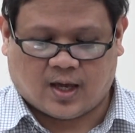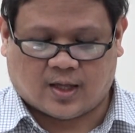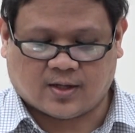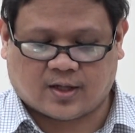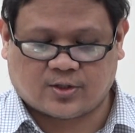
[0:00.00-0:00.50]

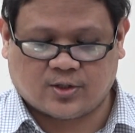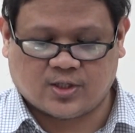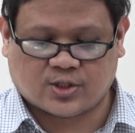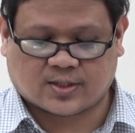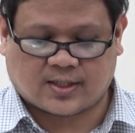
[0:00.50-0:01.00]
and other
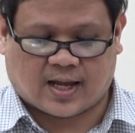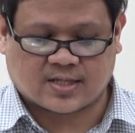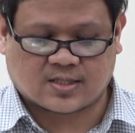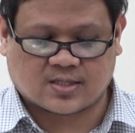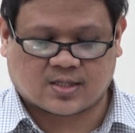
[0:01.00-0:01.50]
digital
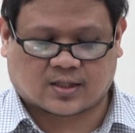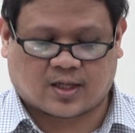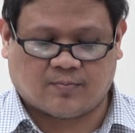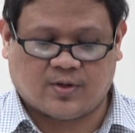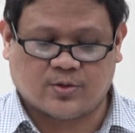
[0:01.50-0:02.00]
assets that
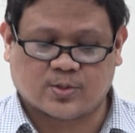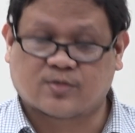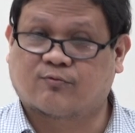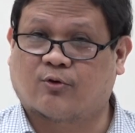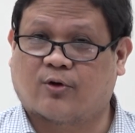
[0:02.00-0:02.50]
can be
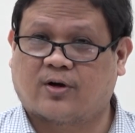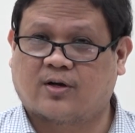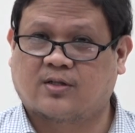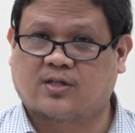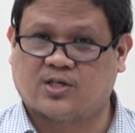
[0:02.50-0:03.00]
used
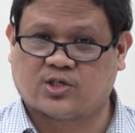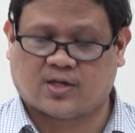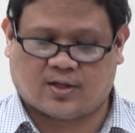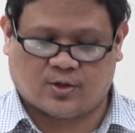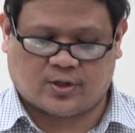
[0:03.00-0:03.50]
for
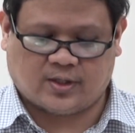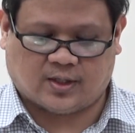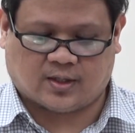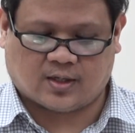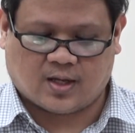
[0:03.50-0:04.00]
teaching and
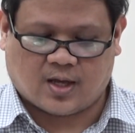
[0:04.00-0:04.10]
learning.